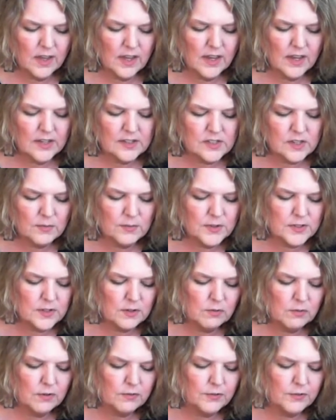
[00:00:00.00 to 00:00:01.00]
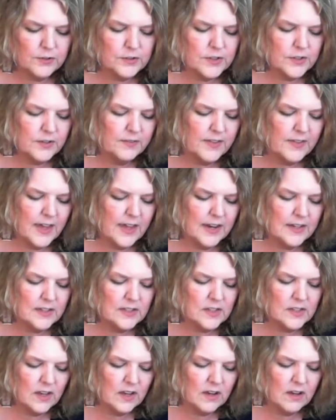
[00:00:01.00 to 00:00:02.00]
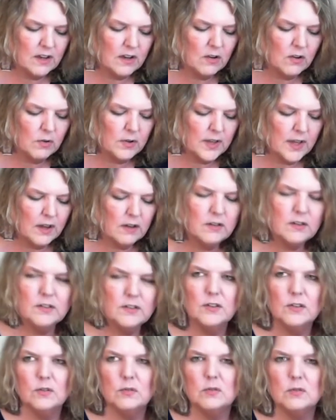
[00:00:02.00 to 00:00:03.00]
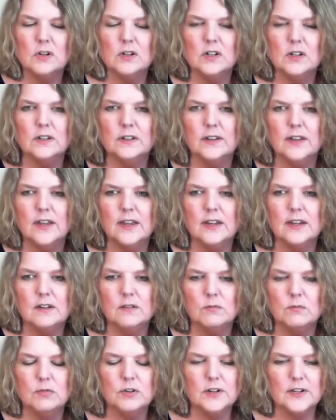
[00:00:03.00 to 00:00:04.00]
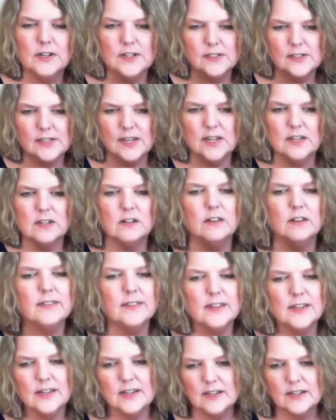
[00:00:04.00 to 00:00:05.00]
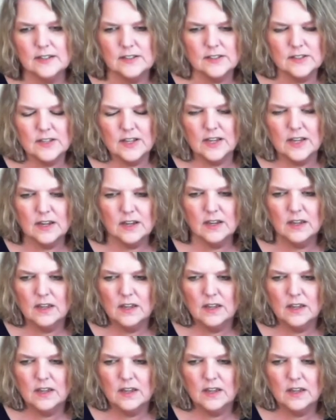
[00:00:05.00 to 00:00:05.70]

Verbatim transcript: it's almost a reverse of that. It's like going out into the world and putting his hand on things like,